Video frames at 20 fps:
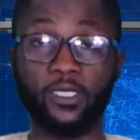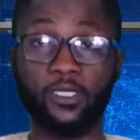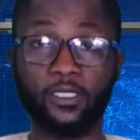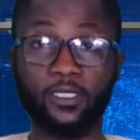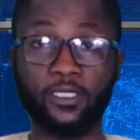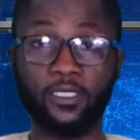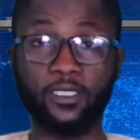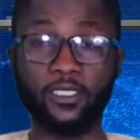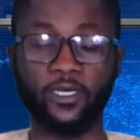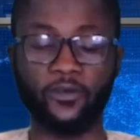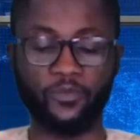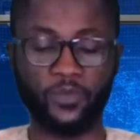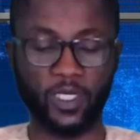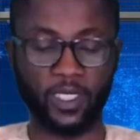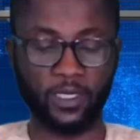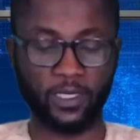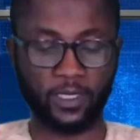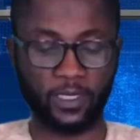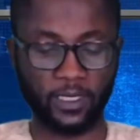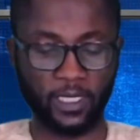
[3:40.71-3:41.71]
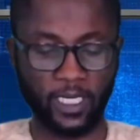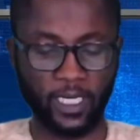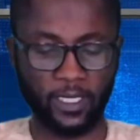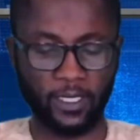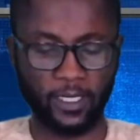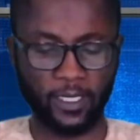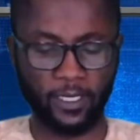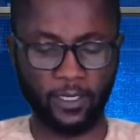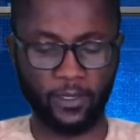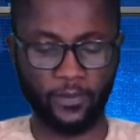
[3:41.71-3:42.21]
local government
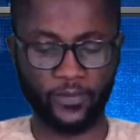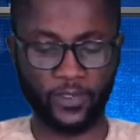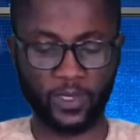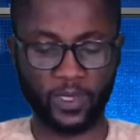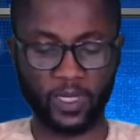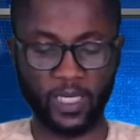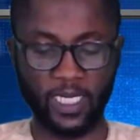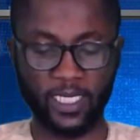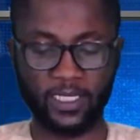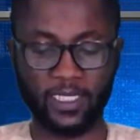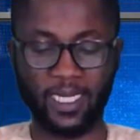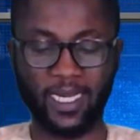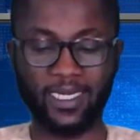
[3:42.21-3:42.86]
area of the state,